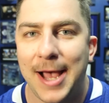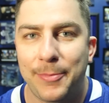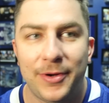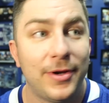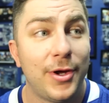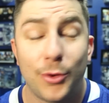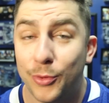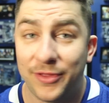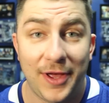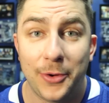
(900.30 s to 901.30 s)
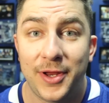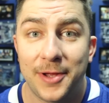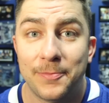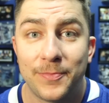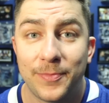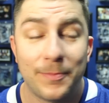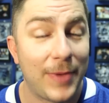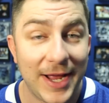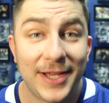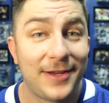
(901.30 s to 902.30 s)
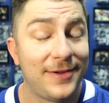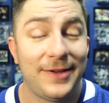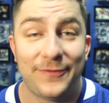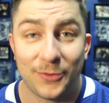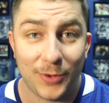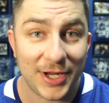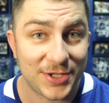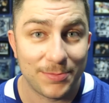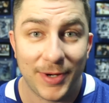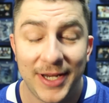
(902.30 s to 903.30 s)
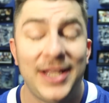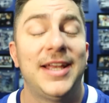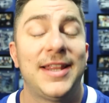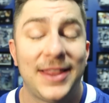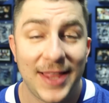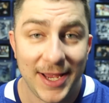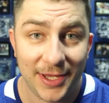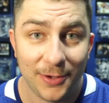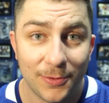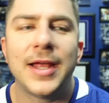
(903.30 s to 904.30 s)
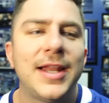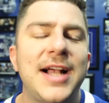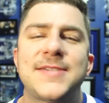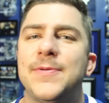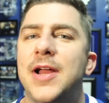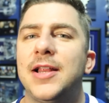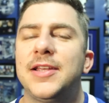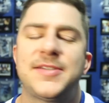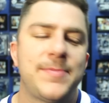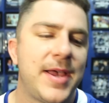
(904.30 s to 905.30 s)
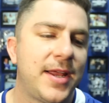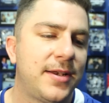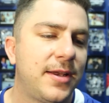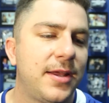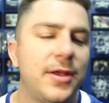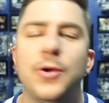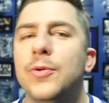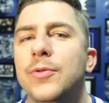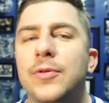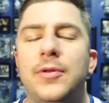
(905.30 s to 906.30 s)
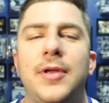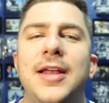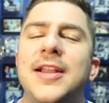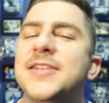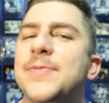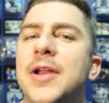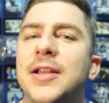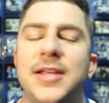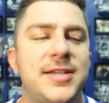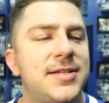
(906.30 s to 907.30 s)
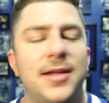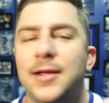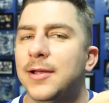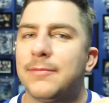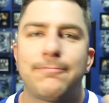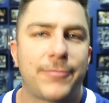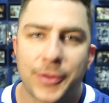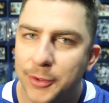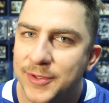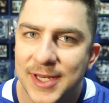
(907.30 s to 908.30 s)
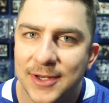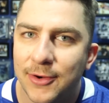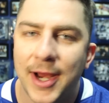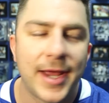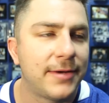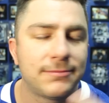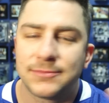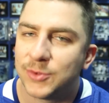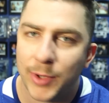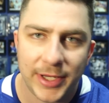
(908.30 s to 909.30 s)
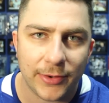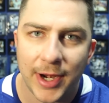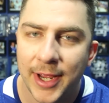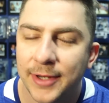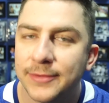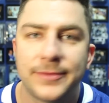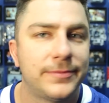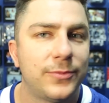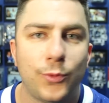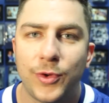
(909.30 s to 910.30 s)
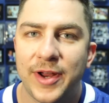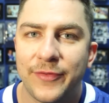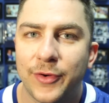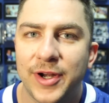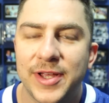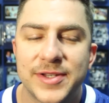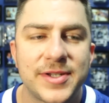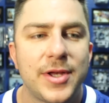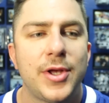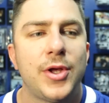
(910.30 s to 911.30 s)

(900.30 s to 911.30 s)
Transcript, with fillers: happen without him. Mike, if you're watching buddy, thank you. And last but not least man, you know, and last but not least 13 grand, 20 grand, whatever it is.